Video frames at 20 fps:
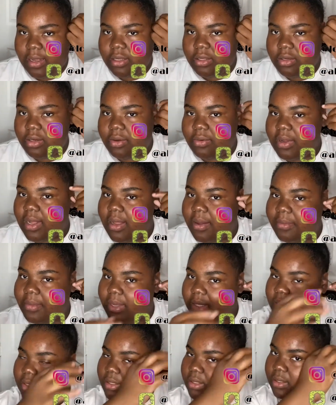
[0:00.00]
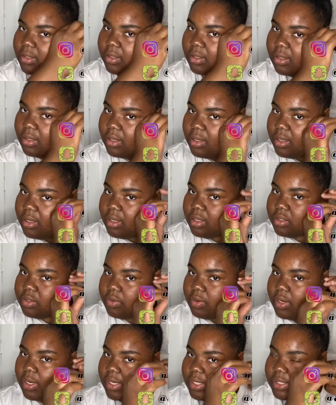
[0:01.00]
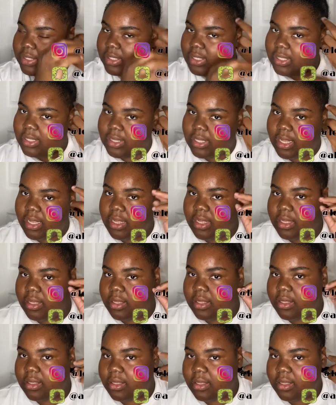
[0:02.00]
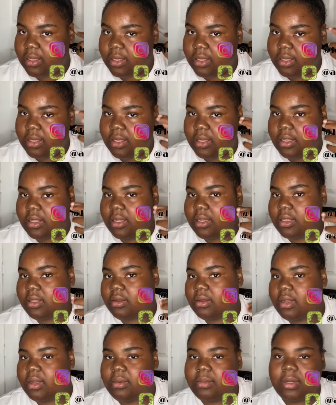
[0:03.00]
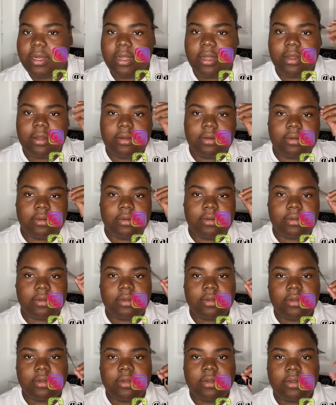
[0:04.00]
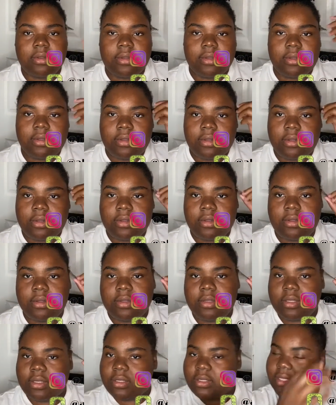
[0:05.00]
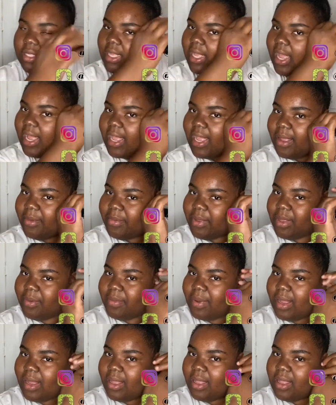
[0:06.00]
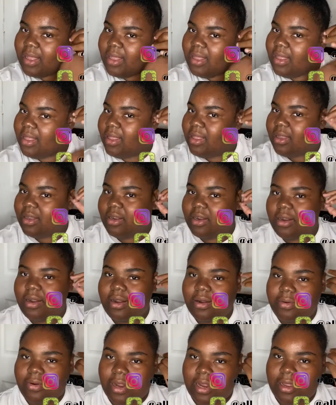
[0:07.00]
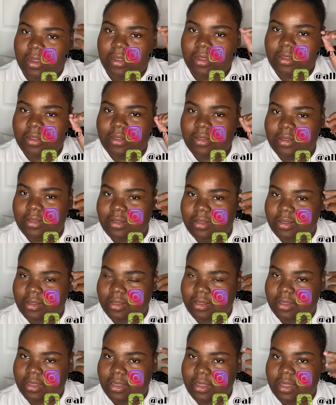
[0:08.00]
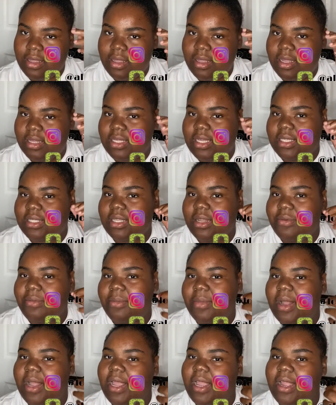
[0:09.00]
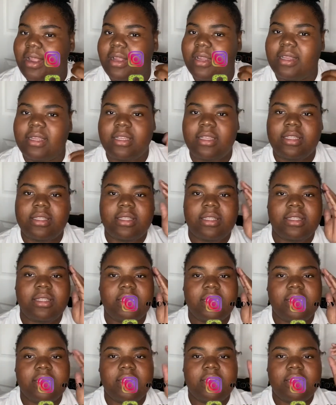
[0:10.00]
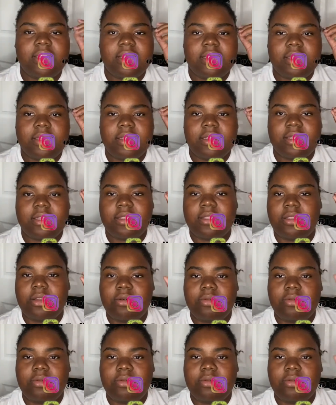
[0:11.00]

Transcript: You know what? I'm about to twirl this thing and it's gonna come down. See, I can't even get my curl right. That's how stubborn my hair is. Nope.